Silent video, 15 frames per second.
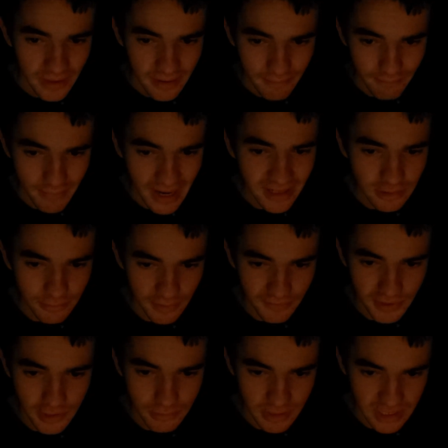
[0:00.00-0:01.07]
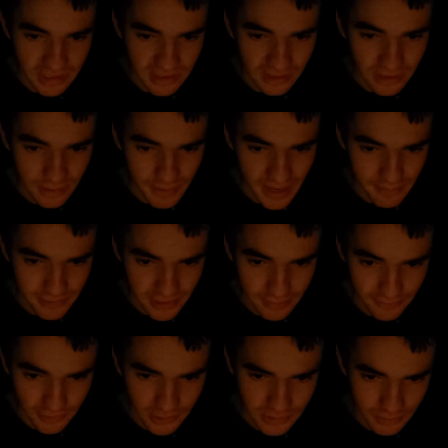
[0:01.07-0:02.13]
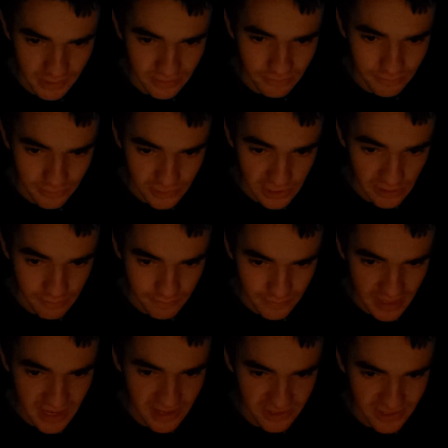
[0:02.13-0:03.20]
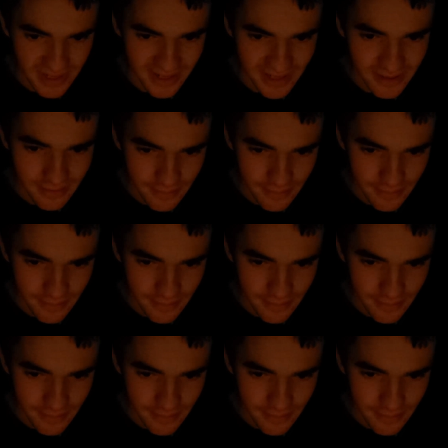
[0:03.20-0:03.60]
manga review, which is going to be episode 4's one. So yeah, see ya.